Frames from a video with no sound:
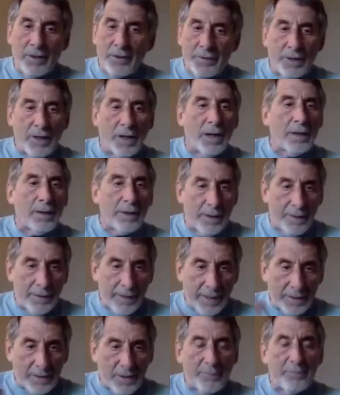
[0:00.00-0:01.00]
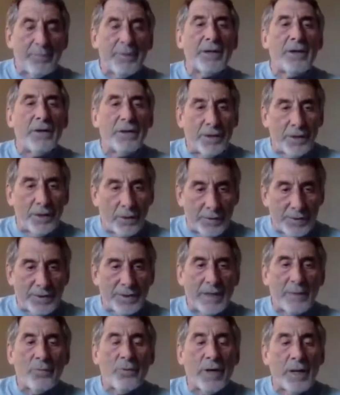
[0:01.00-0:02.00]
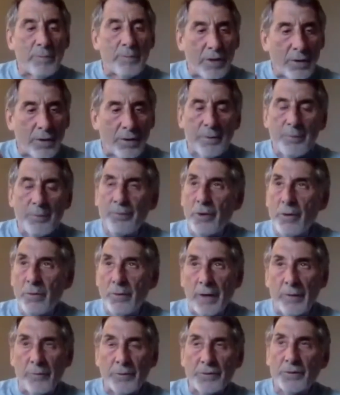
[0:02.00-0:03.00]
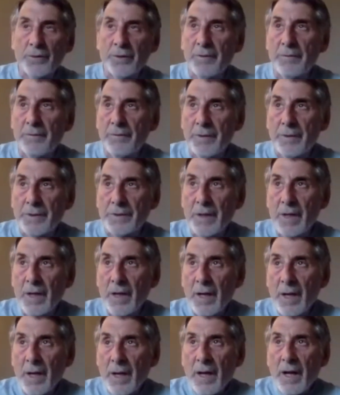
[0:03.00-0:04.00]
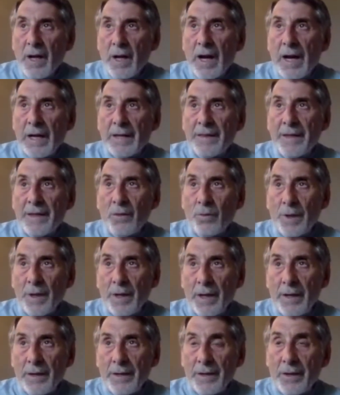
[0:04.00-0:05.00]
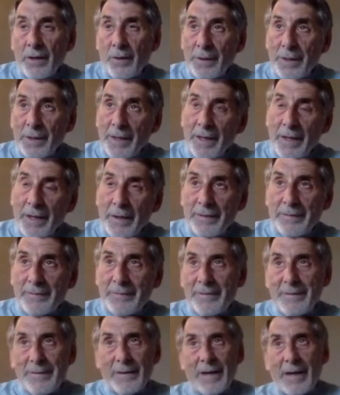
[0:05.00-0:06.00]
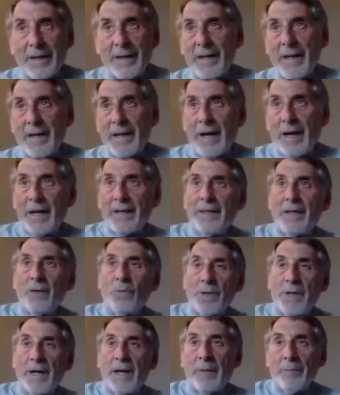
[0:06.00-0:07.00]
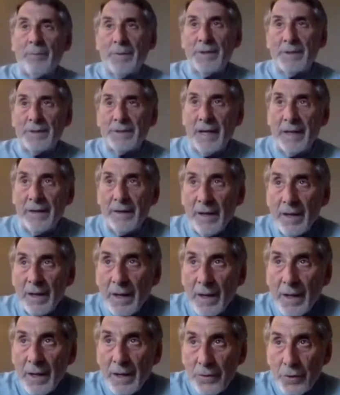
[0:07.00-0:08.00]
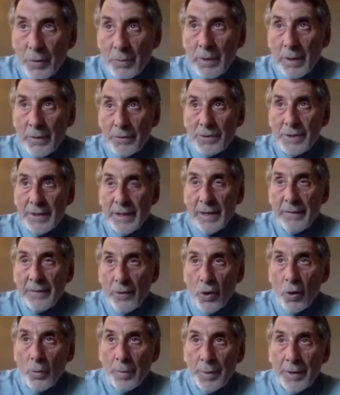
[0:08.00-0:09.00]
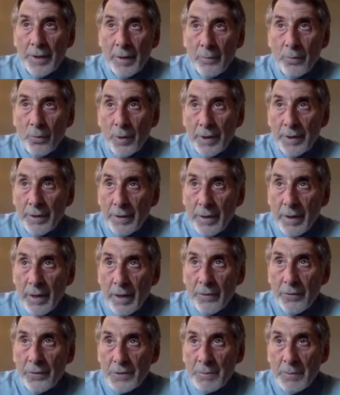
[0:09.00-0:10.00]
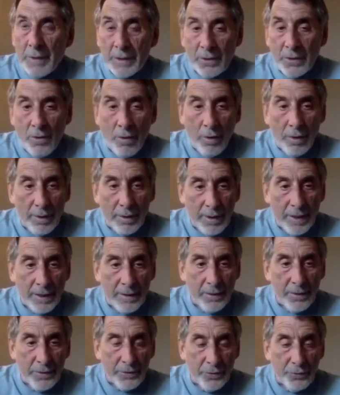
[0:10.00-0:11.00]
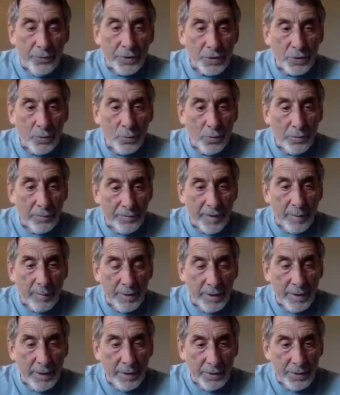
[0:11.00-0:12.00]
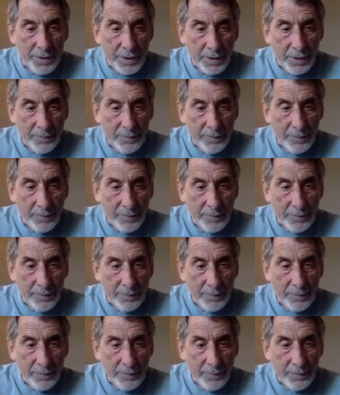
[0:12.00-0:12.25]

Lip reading: young, and that got me, same way. My heart broke. I was looking for this. I think again, I can't. I think what happened is that your mother's death opened up what others might call it kind of the traditional, more feminine energy,